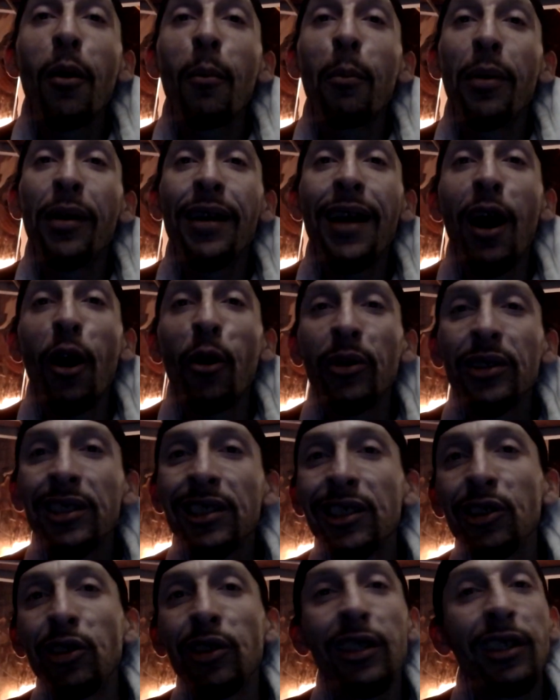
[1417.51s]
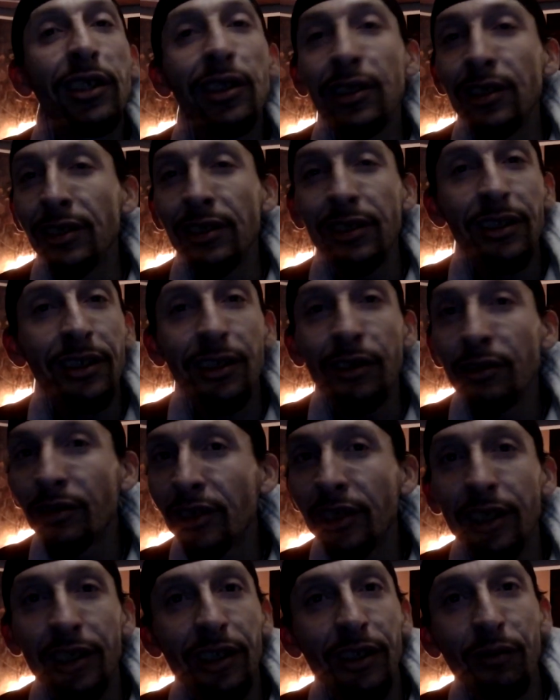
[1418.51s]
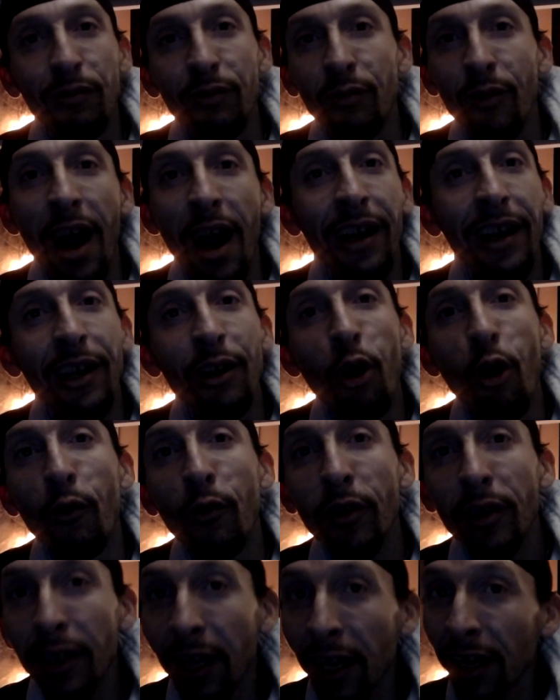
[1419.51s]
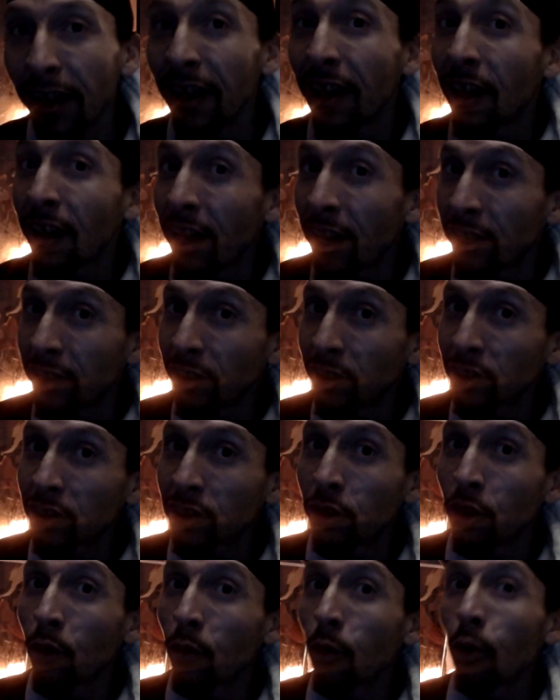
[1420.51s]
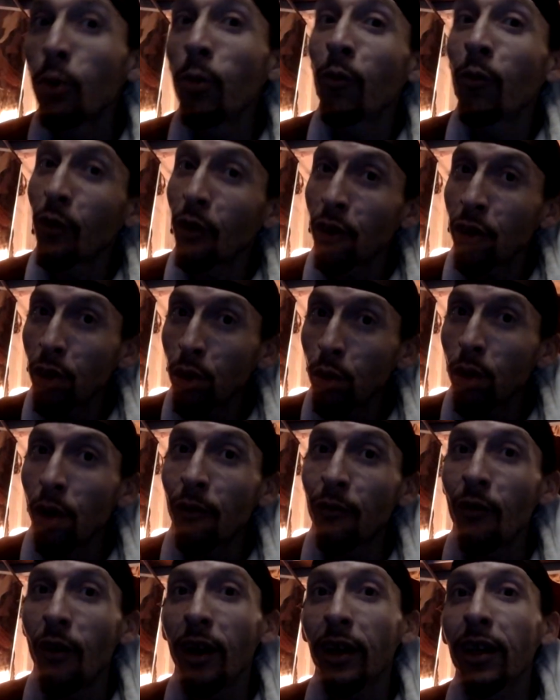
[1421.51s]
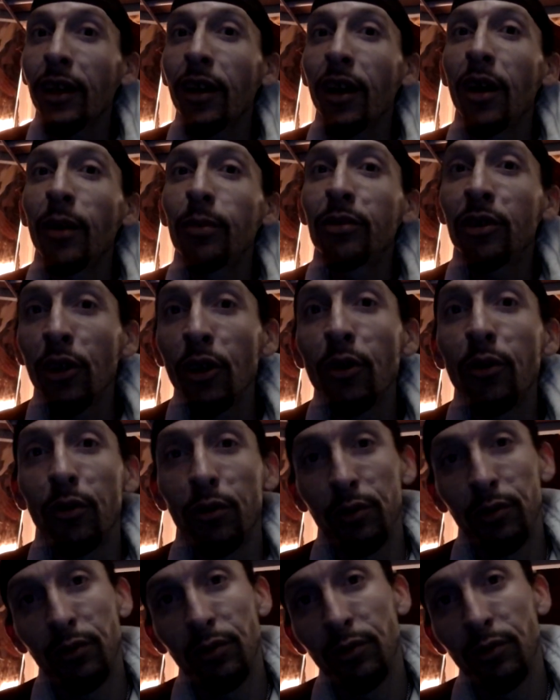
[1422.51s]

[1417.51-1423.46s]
But now it's still, you can do shit. The ride ain't over yet, and there's still room for you to fuck it up too.